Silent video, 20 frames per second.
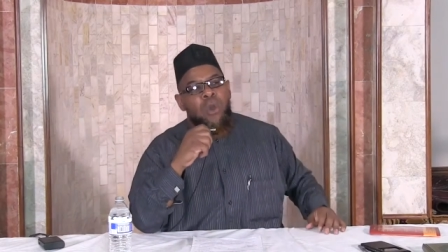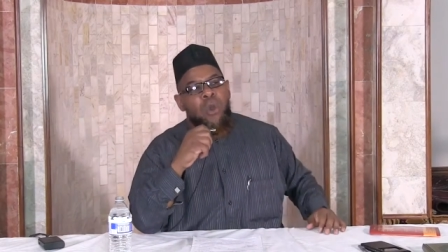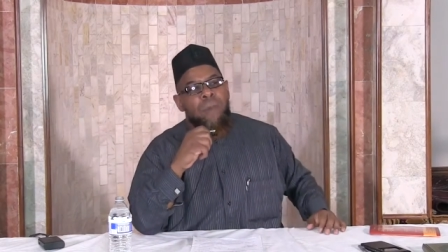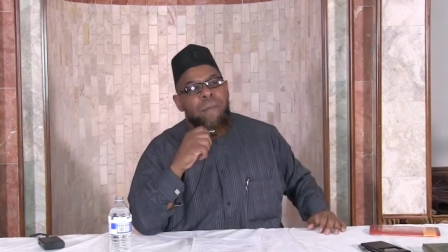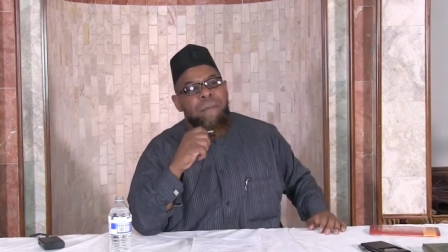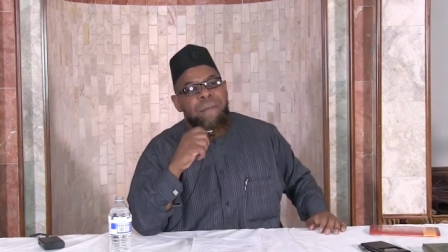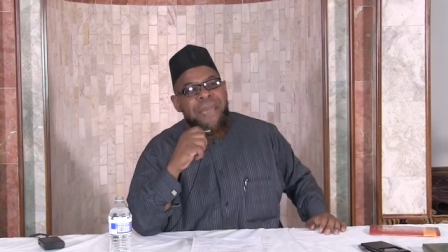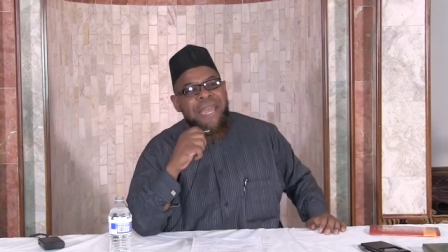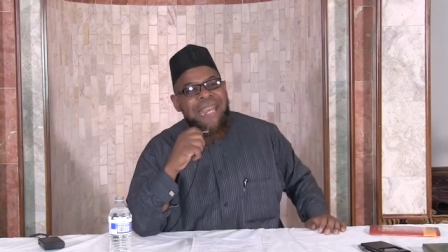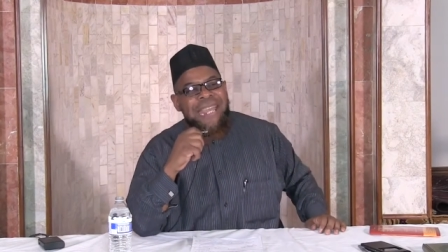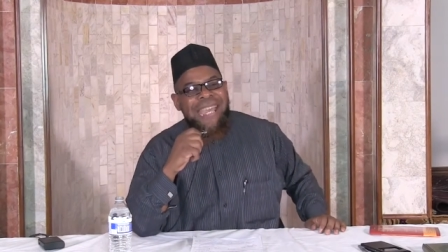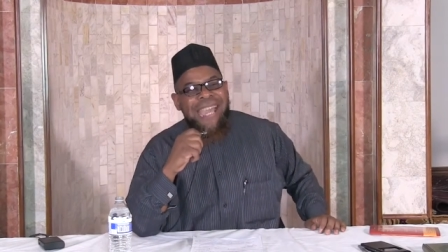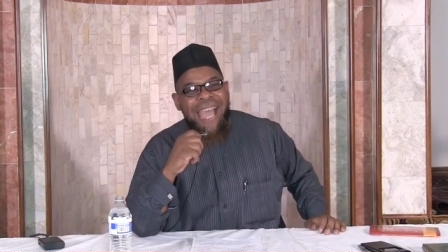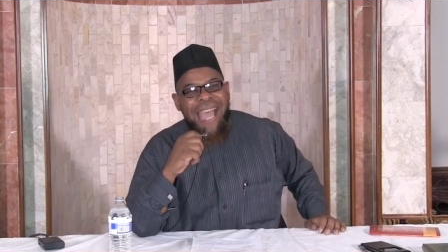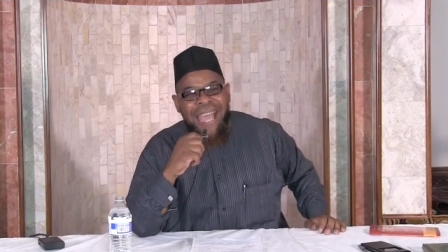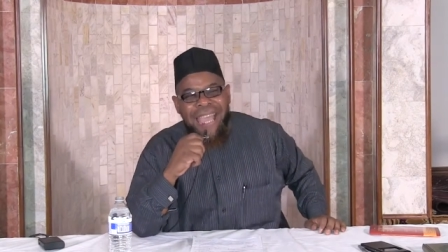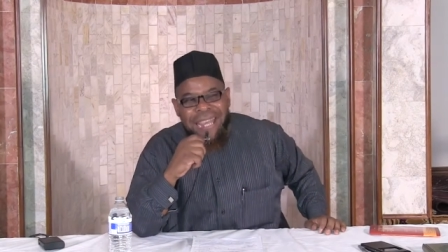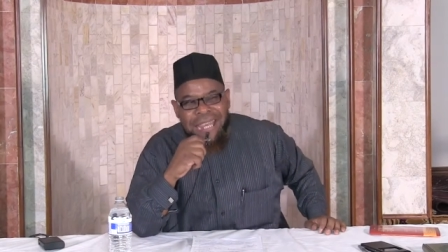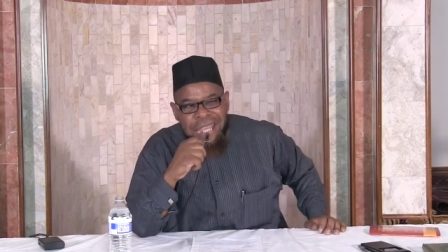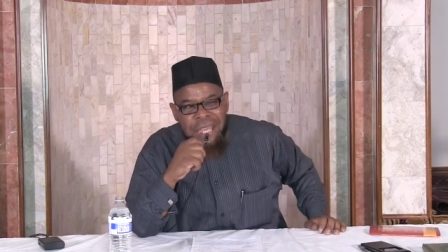called Ben
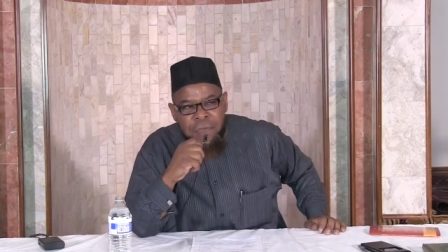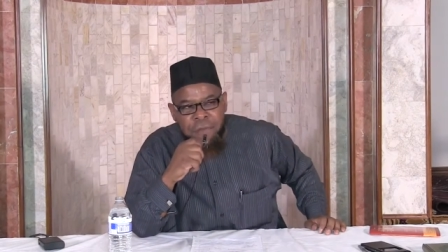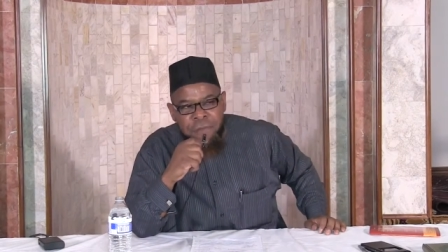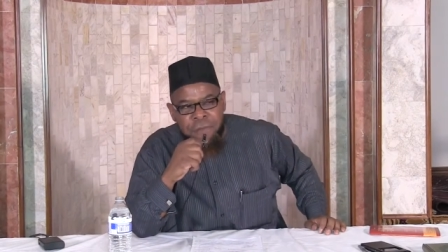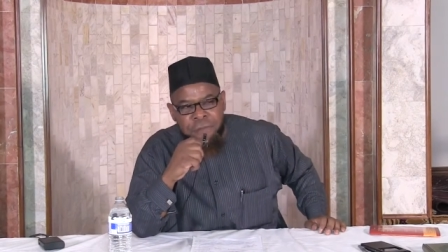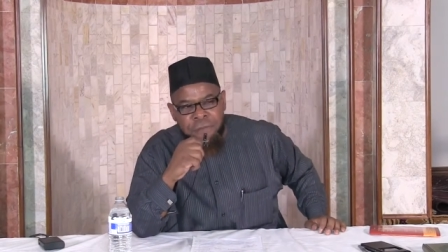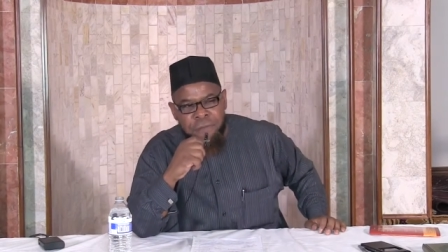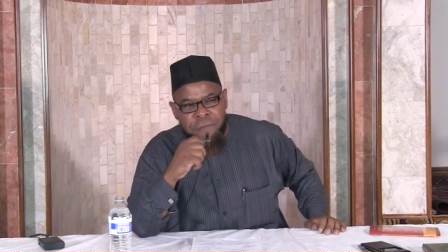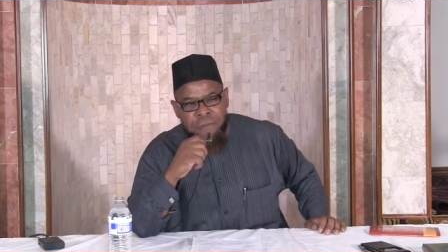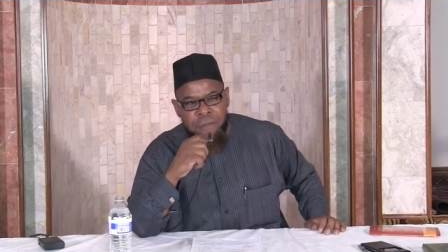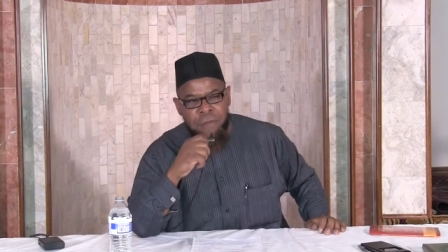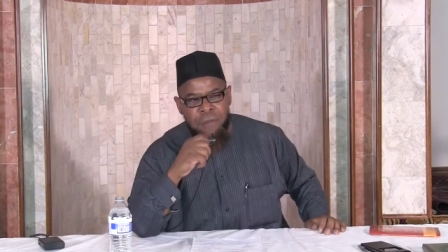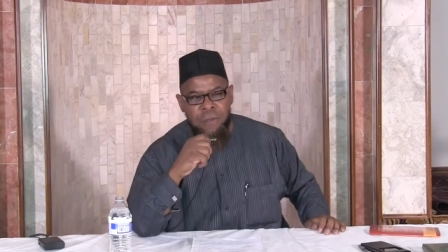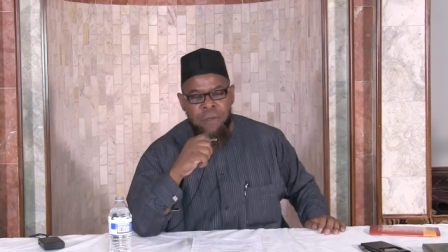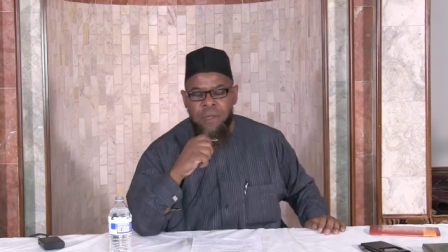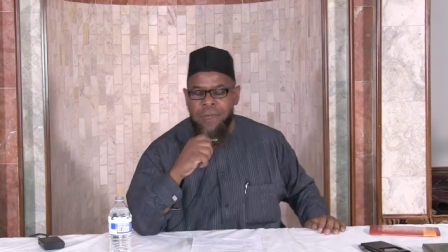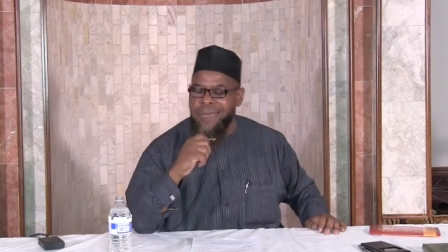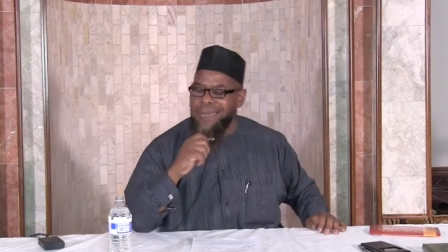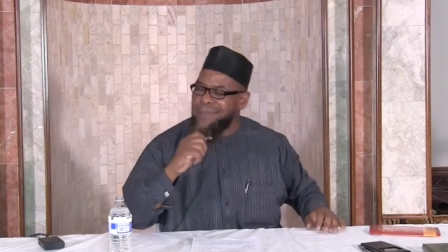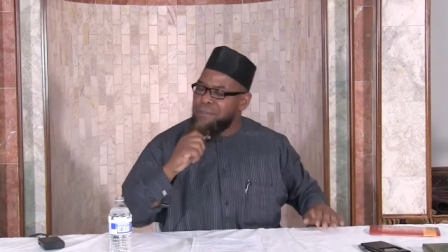Hanif,
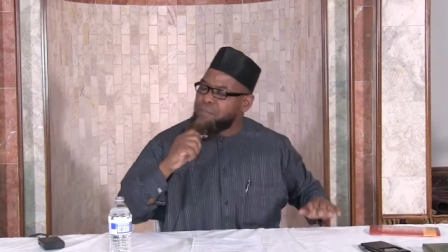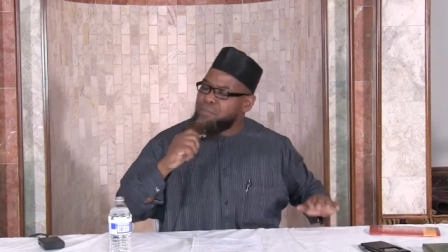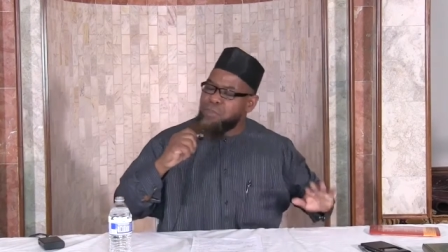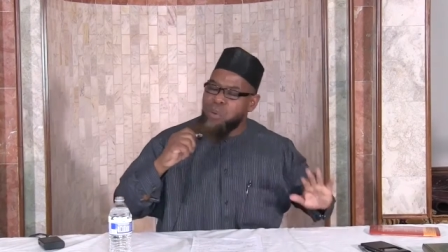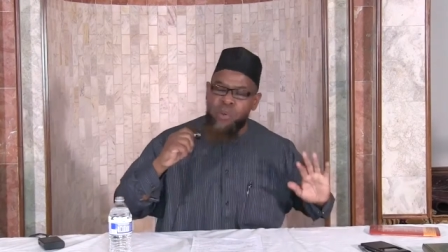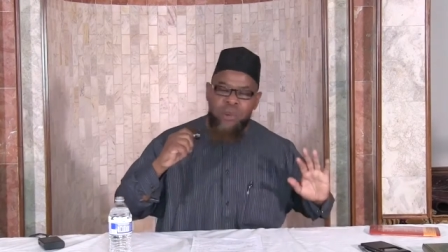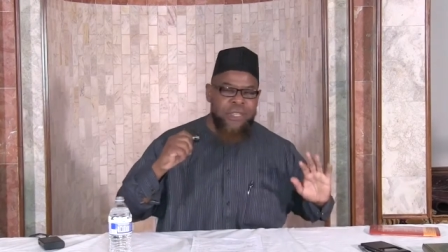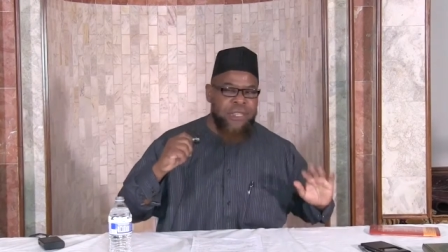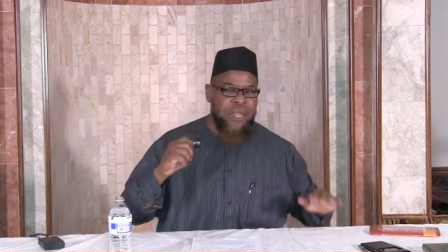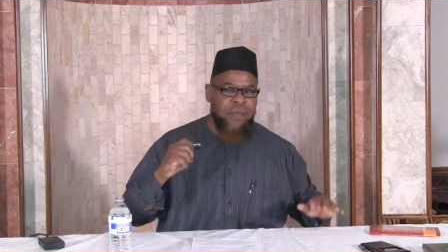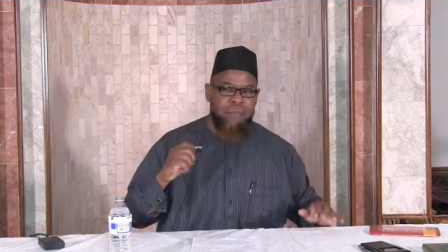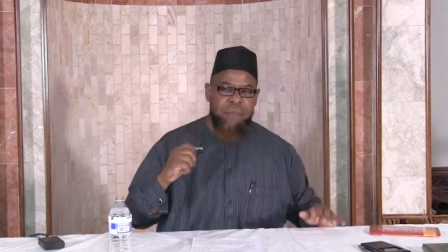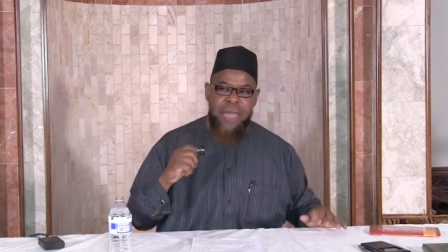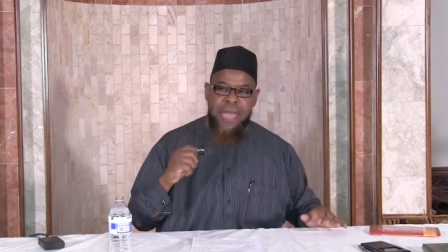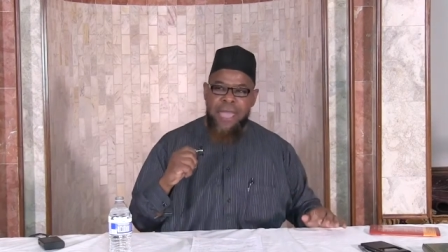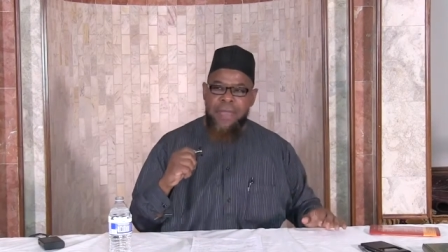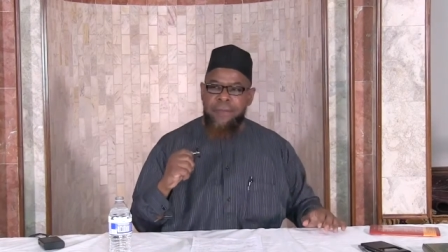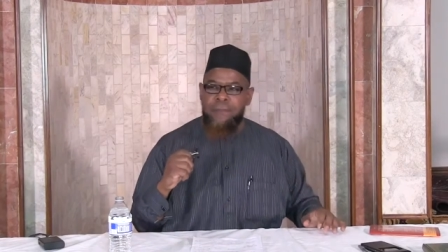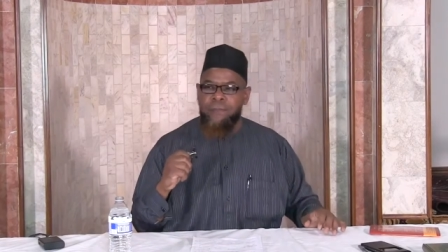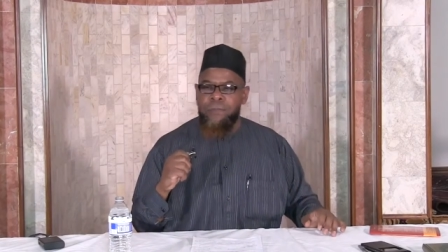important
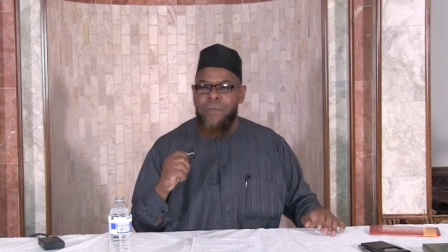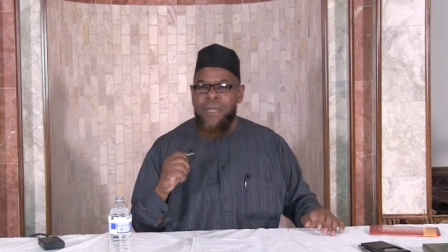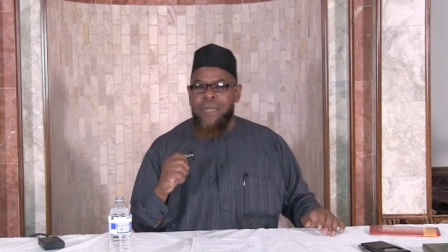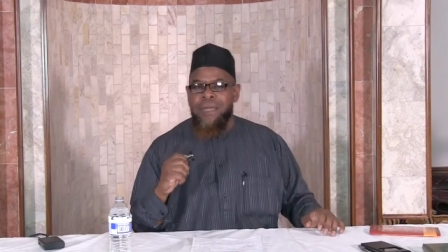man.